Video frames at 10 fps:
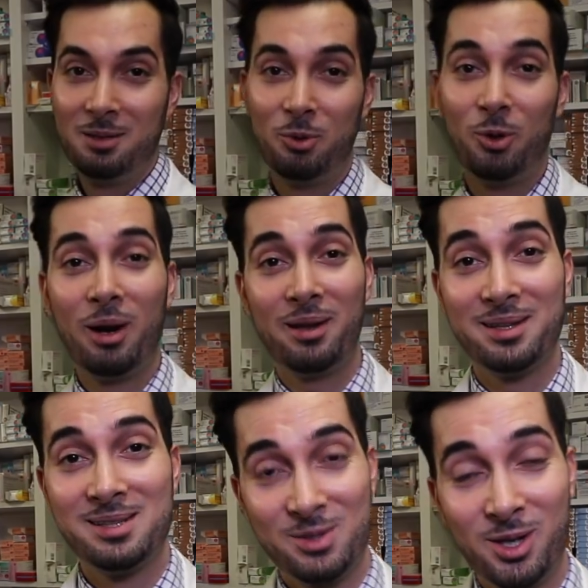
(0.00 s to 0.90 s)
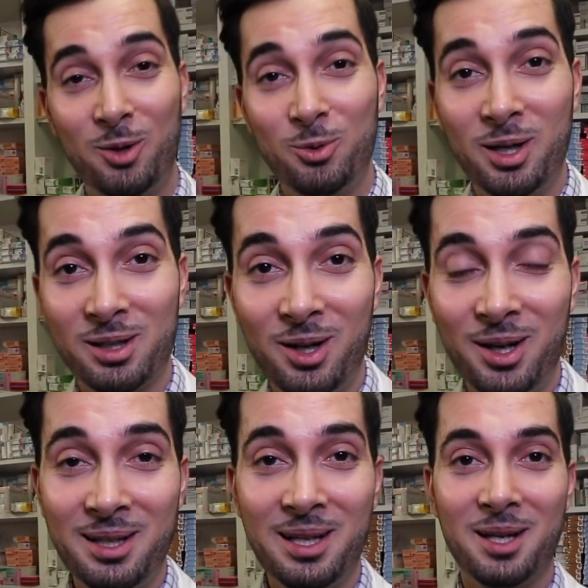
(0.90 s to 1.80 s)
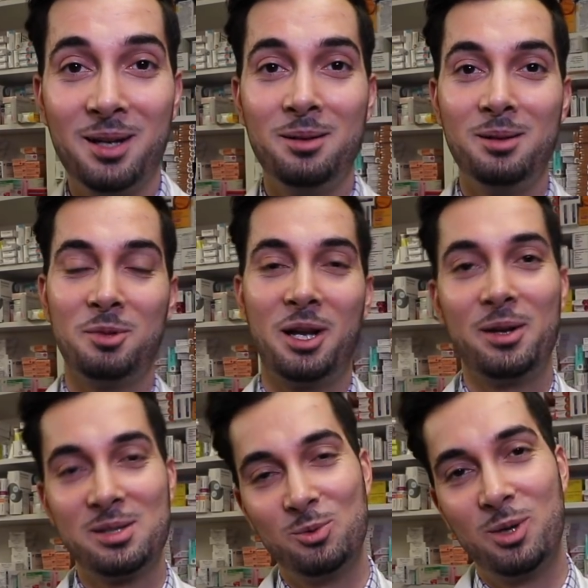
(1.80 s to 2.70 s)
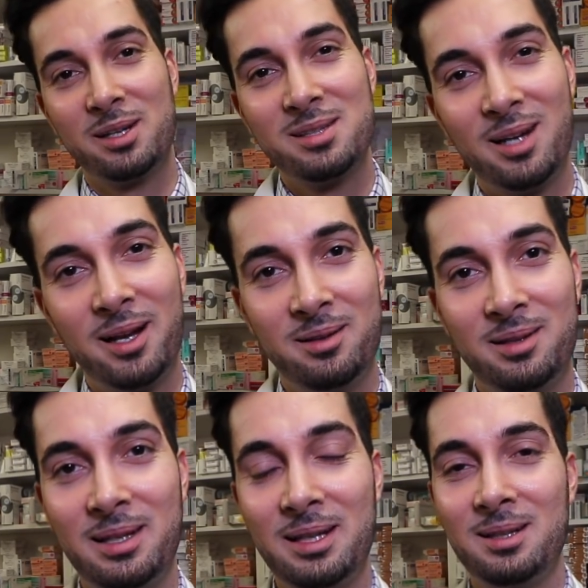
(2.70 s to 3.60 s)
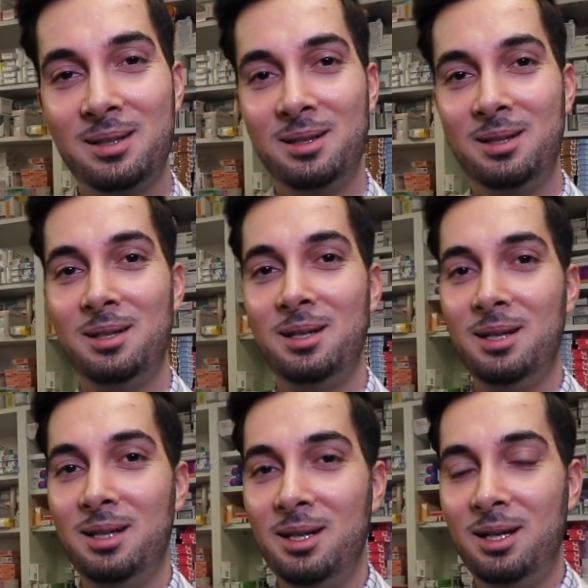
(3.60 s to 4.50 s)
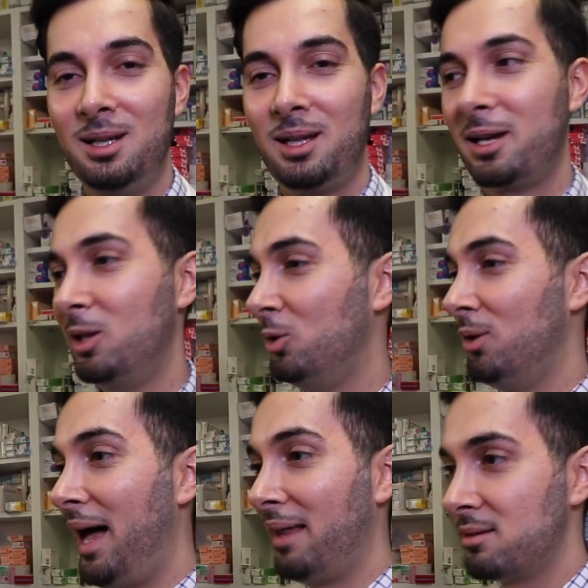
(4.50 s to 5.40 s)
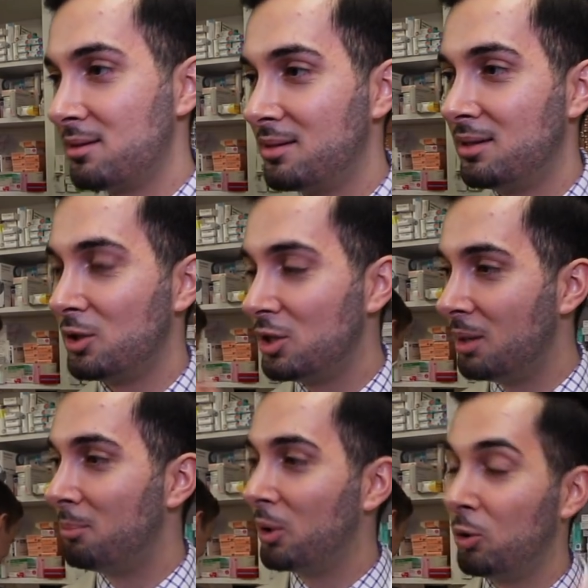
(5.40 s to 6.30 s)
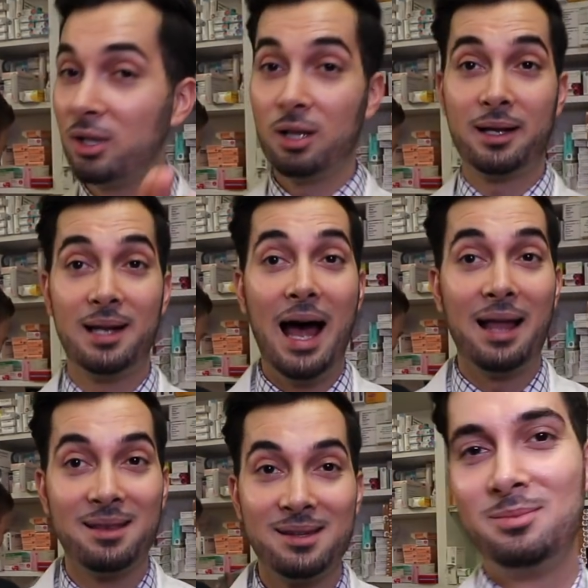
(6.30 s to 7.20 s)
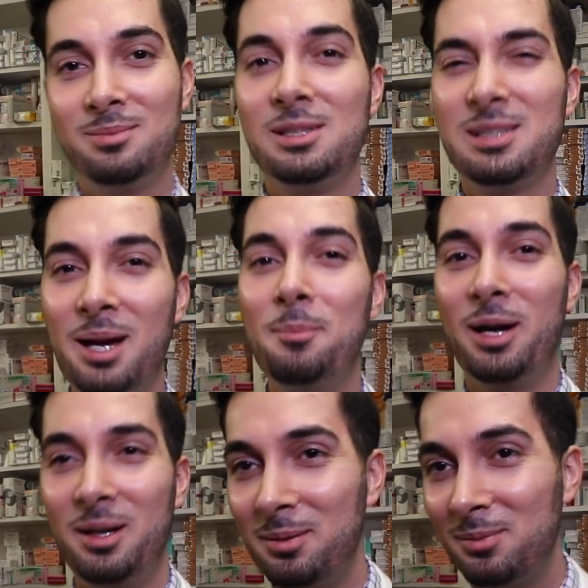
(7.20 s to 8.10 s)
Poor Alex is trying to work hard here, but now he has to work silently. Like a little ant. You need to build it like an ant. He's getting there.